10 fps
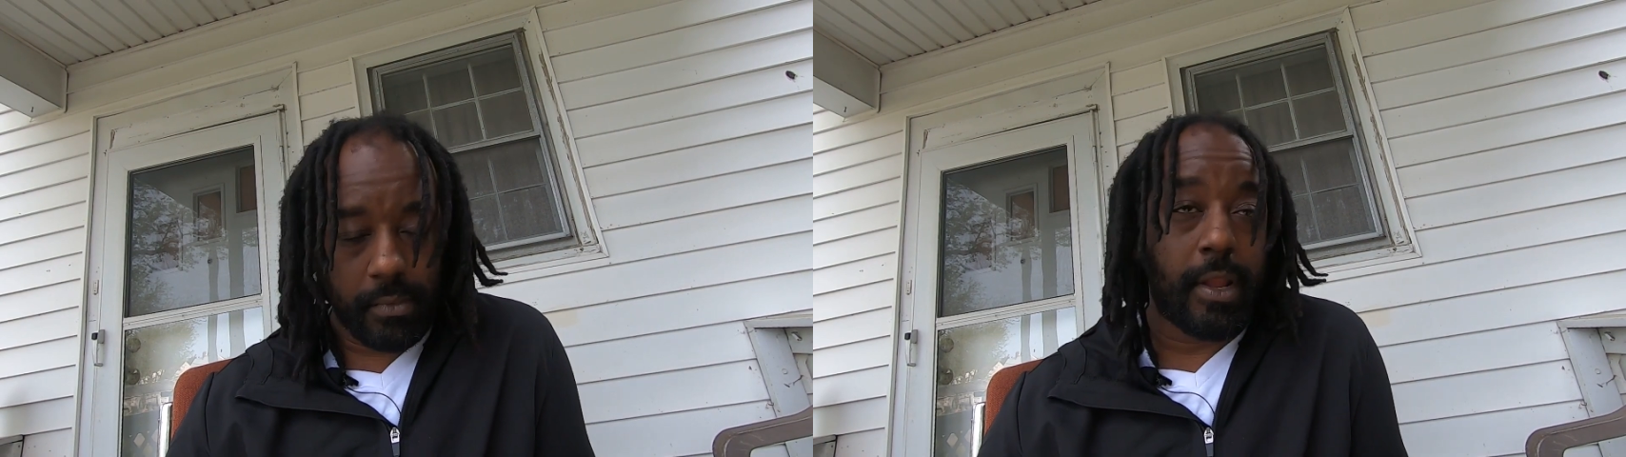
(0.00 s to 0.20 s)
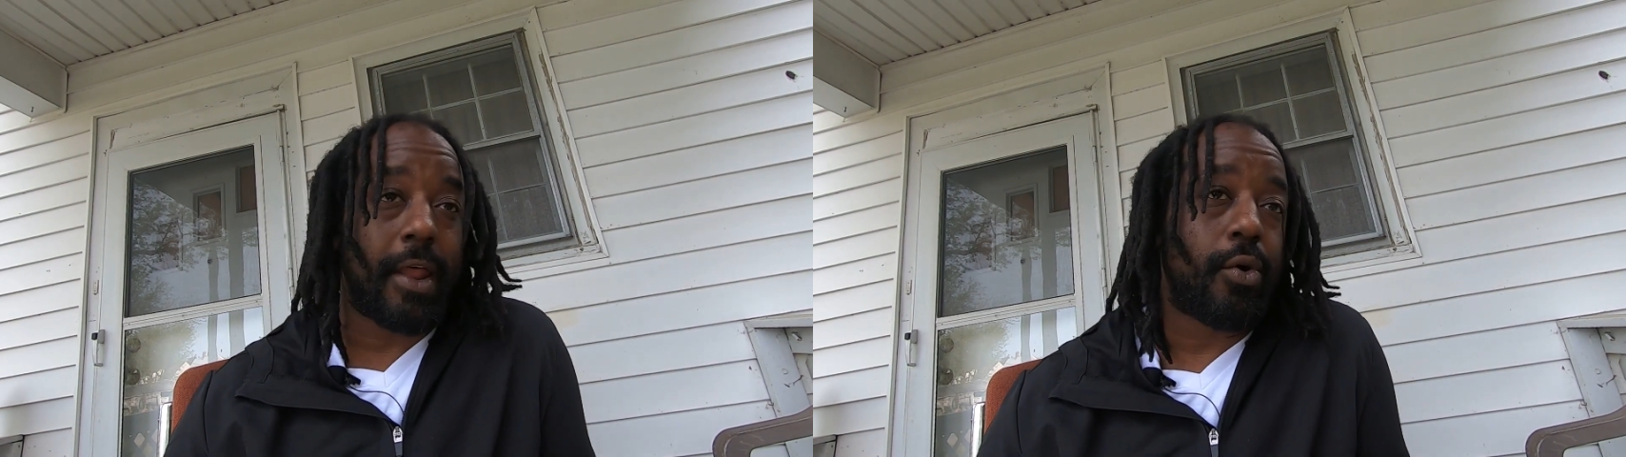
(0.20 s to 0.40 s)

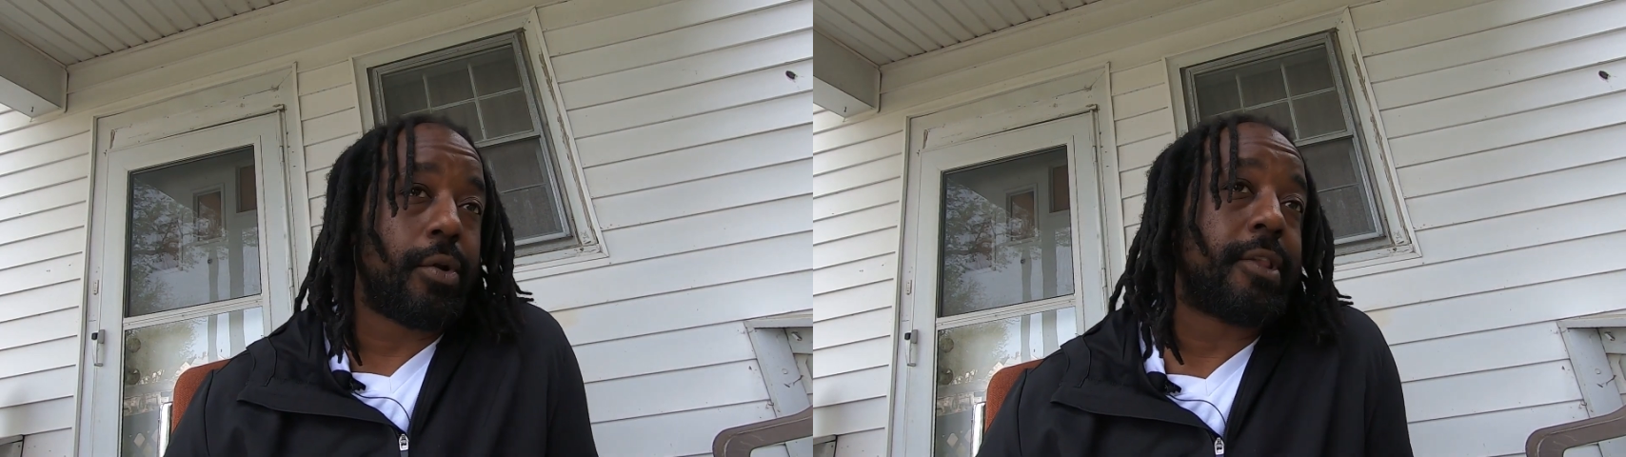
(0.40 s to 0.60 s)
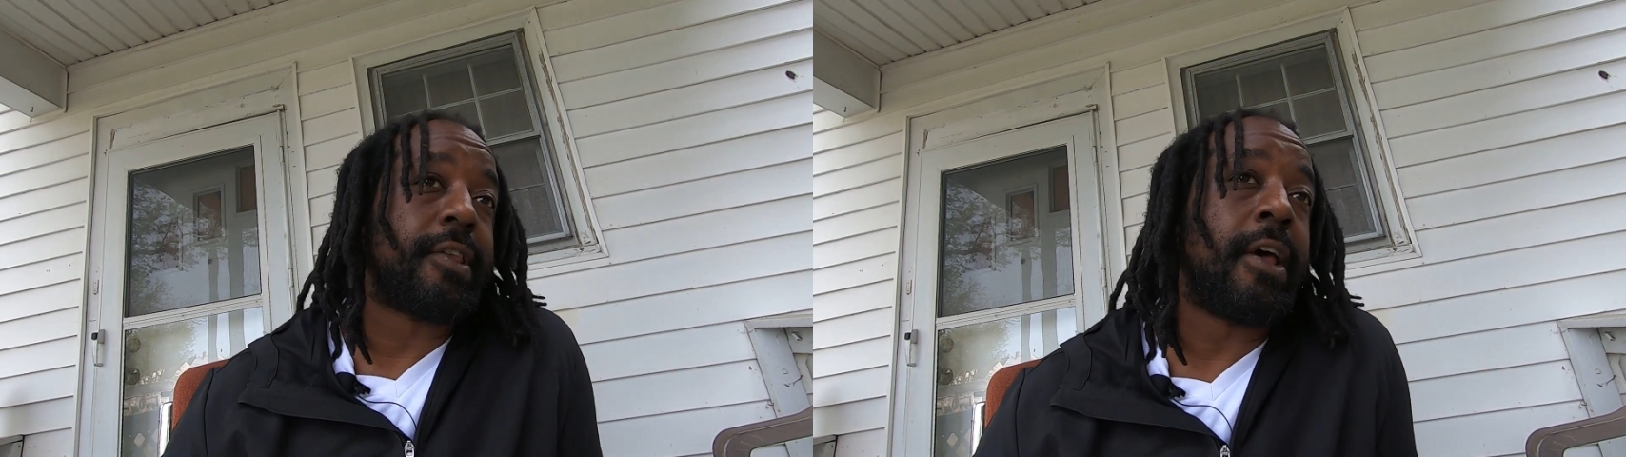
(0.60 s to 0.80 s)
Not all
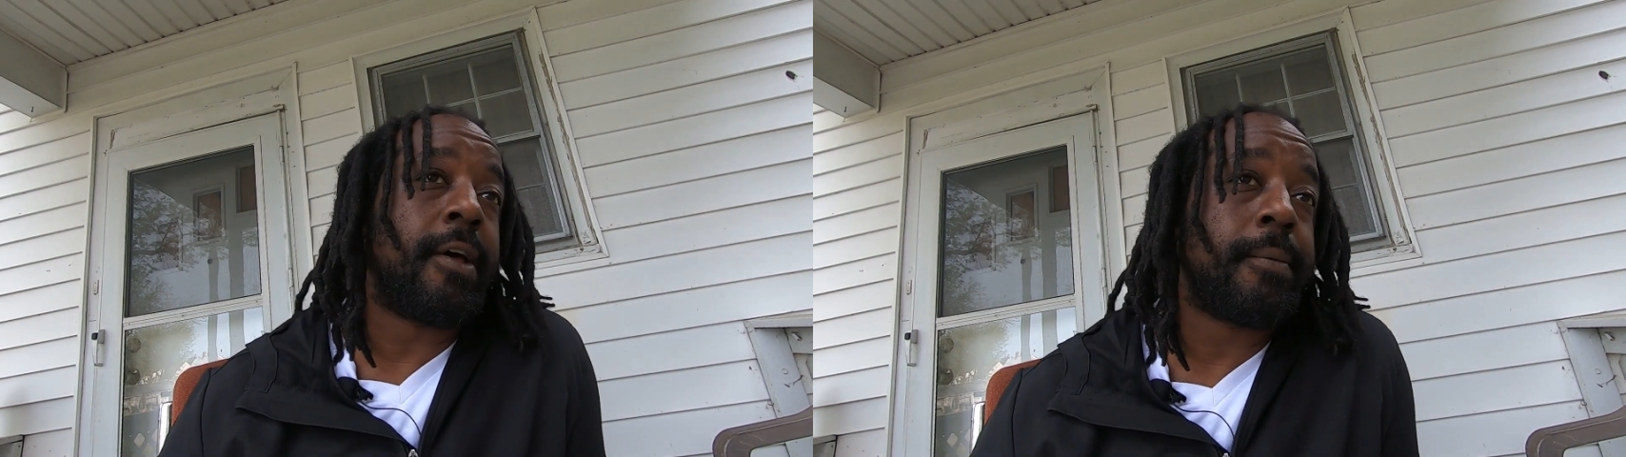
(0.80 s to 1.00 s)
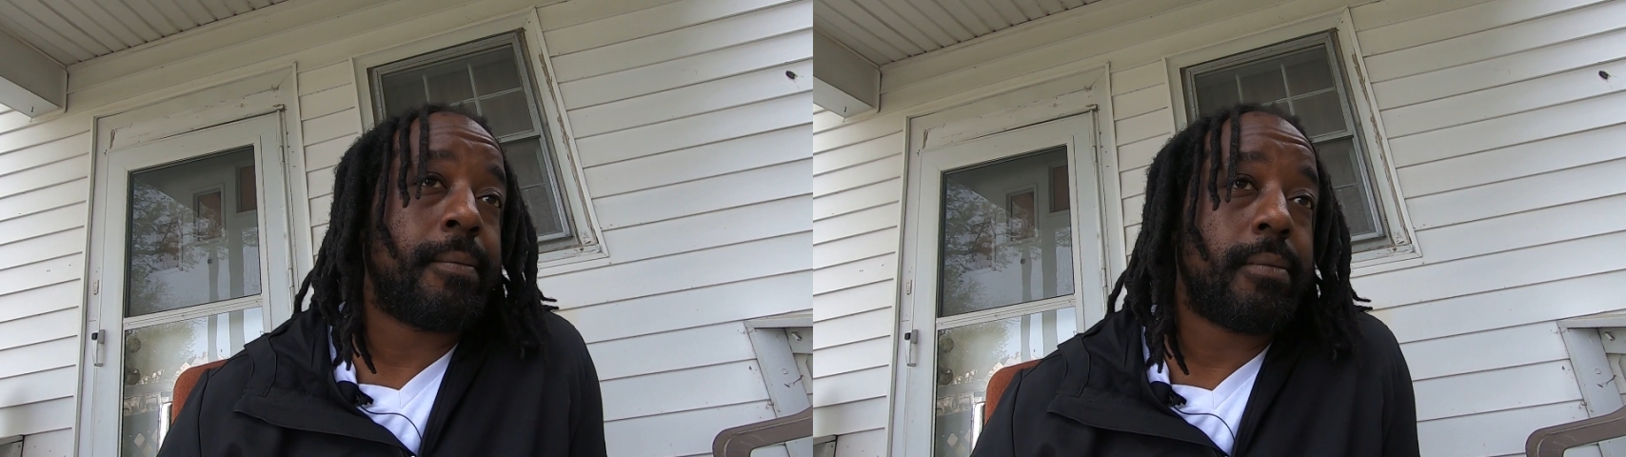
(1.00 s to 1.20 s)
the
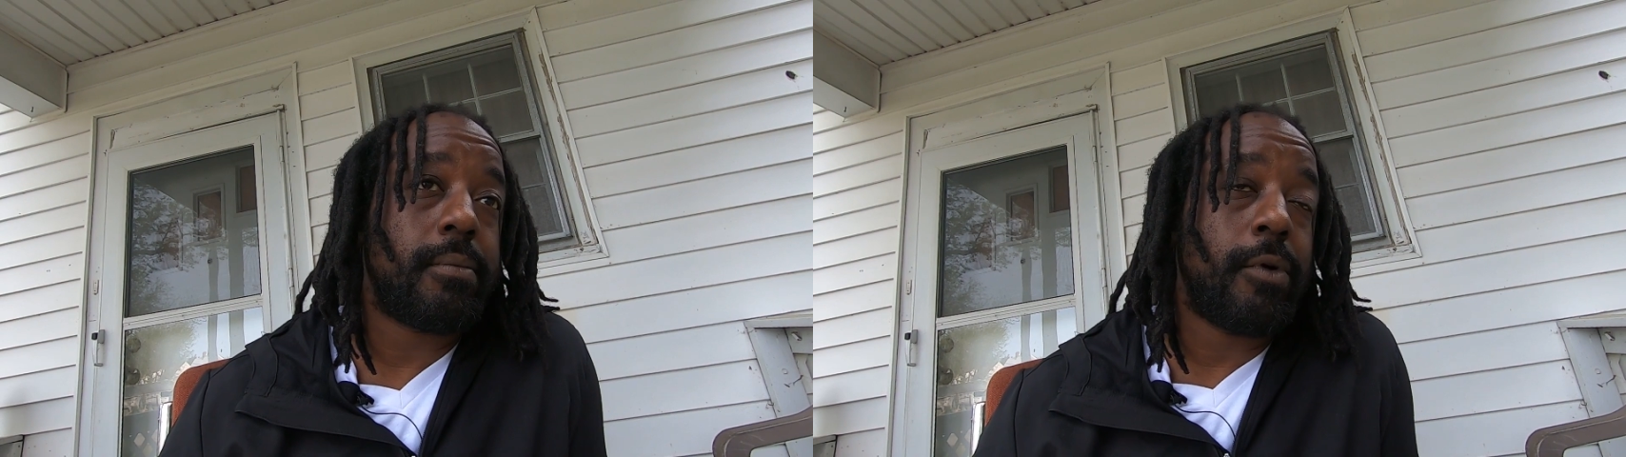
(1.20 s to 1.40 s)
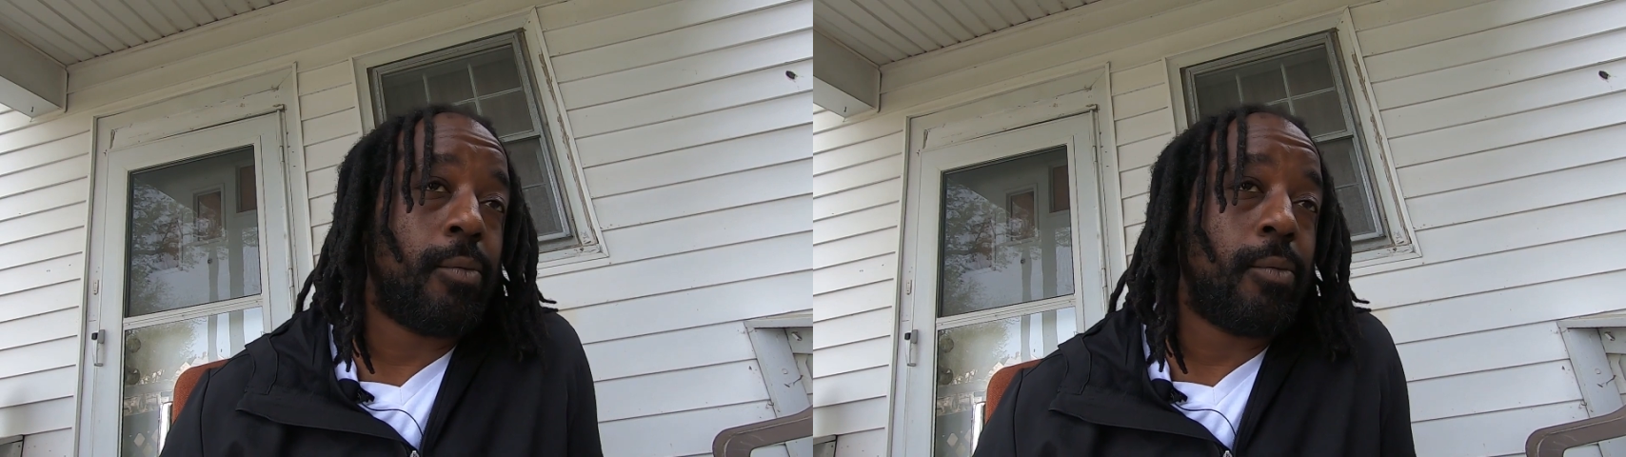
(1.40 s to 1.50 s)
time, but